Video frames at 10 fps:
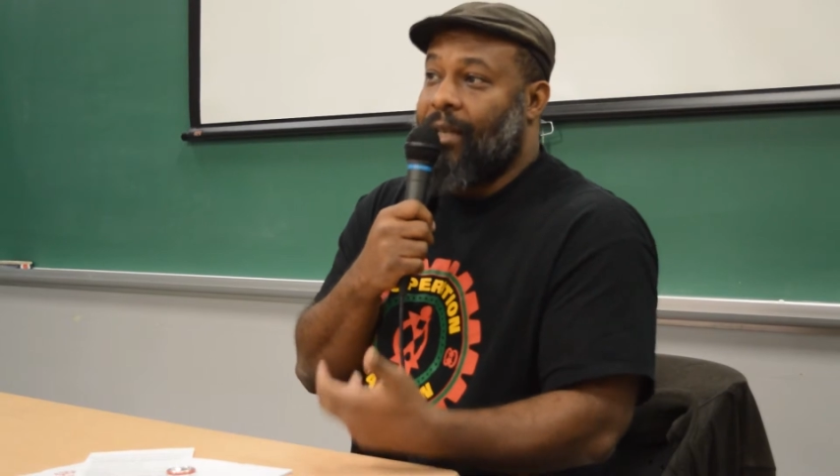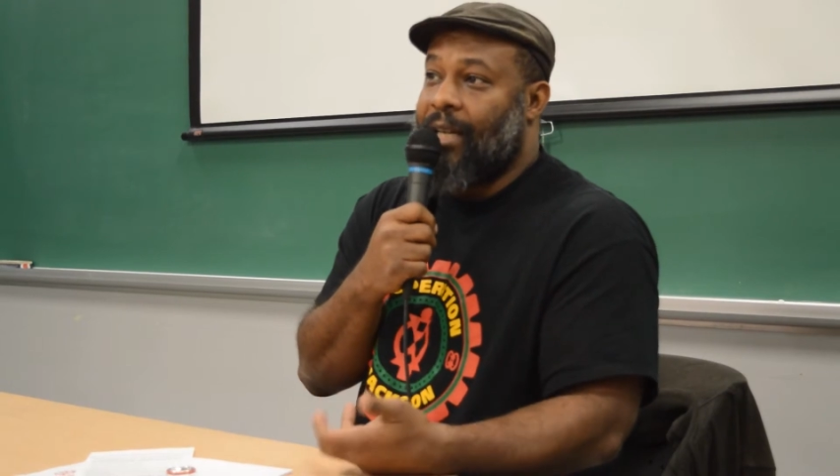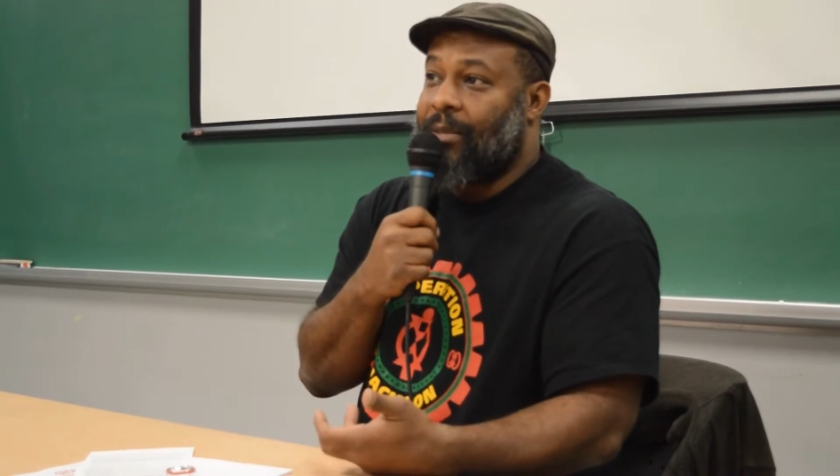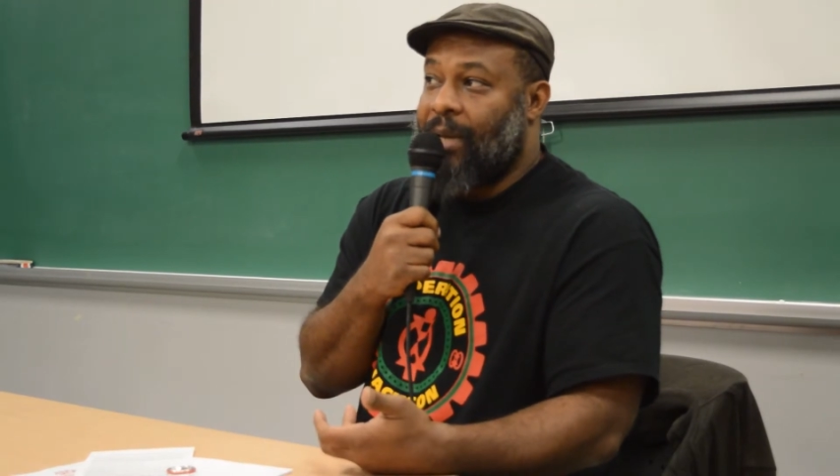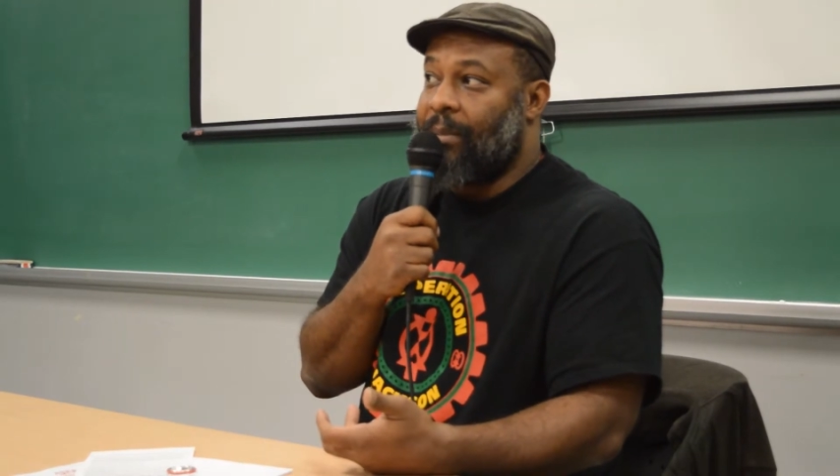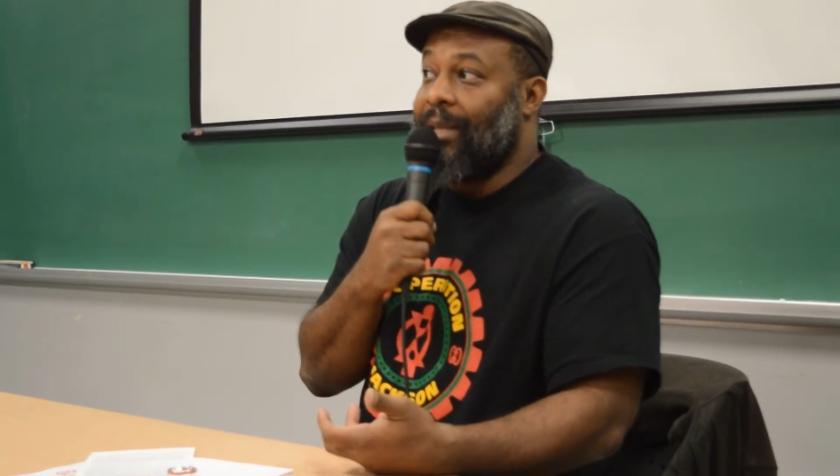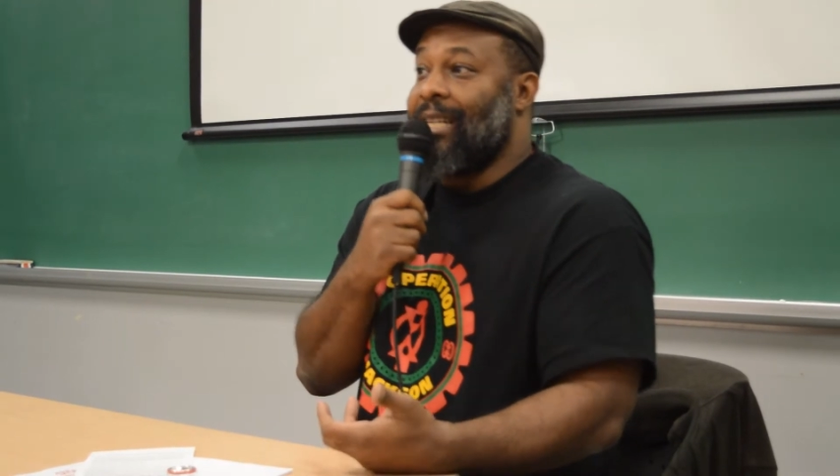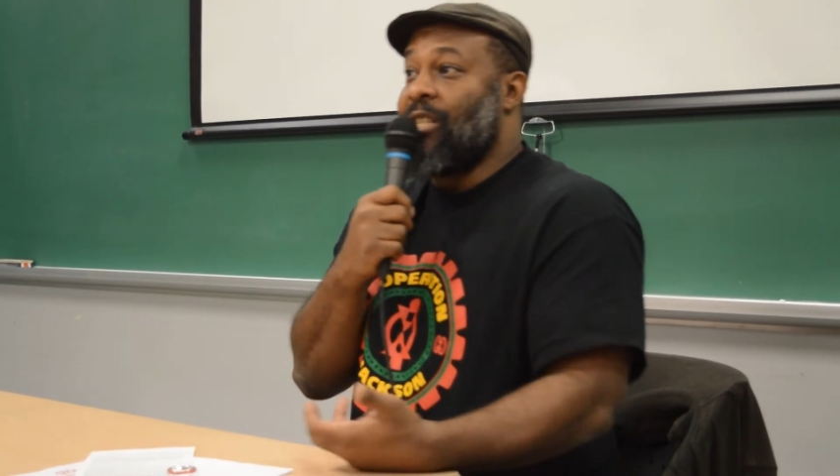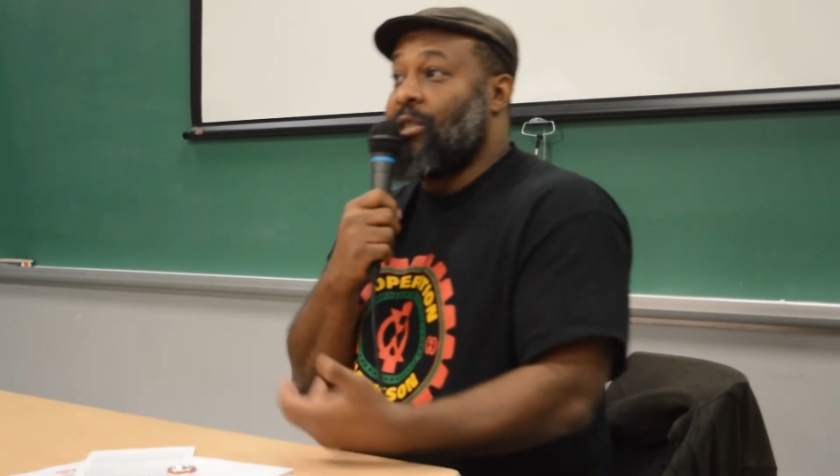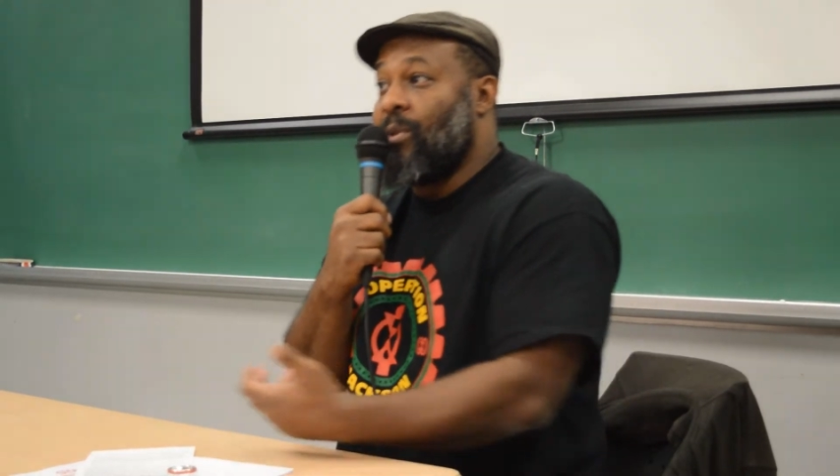class
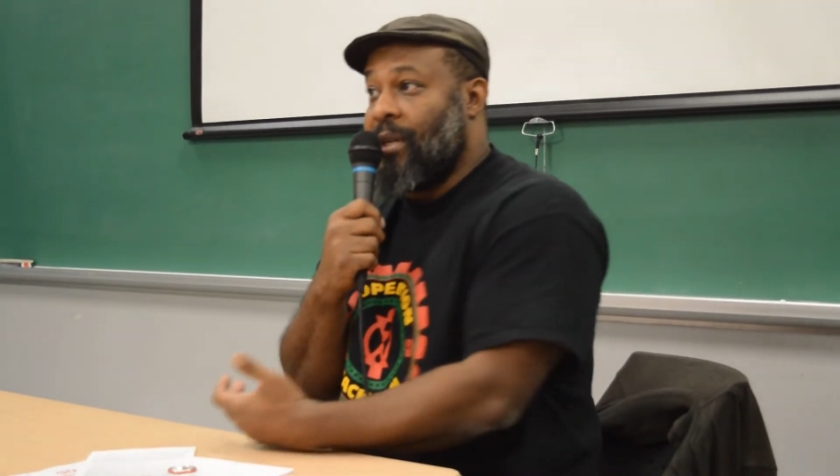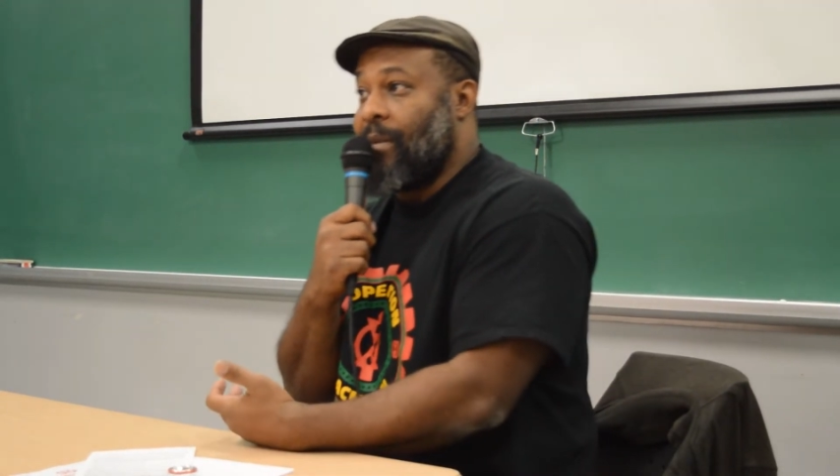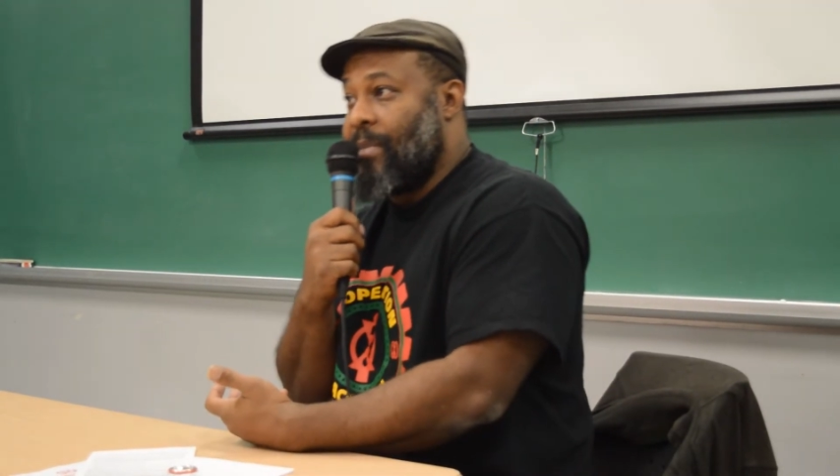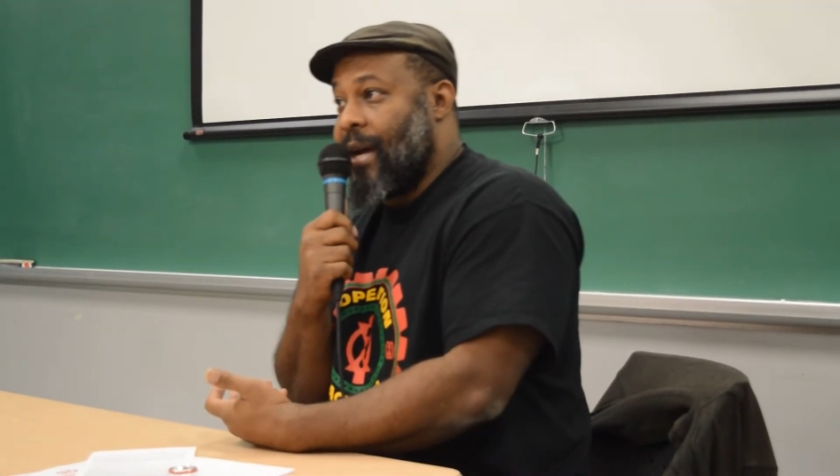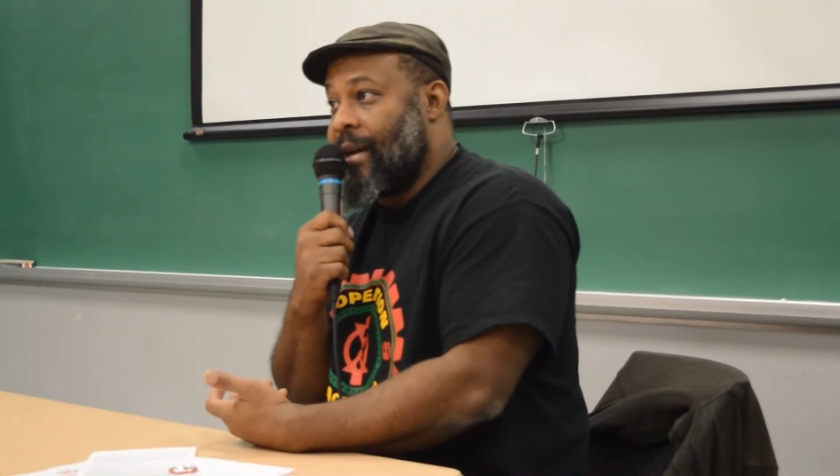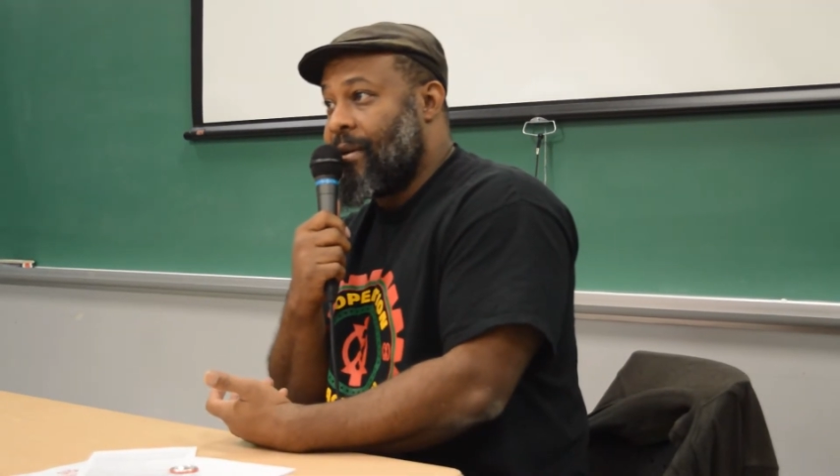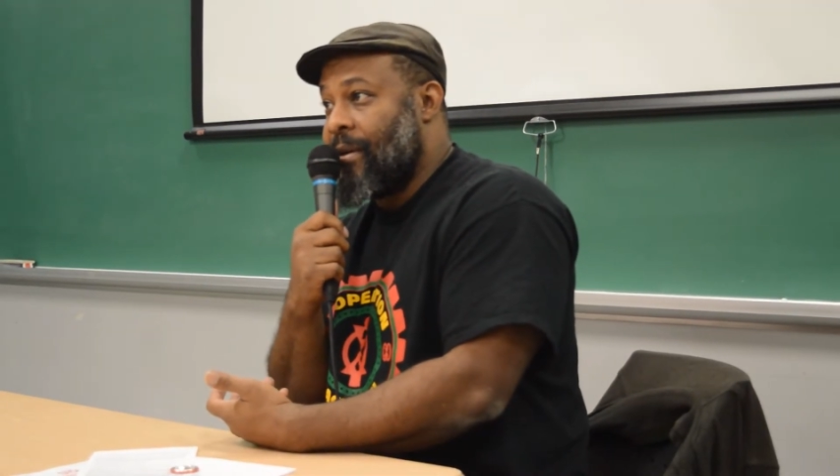population to come back.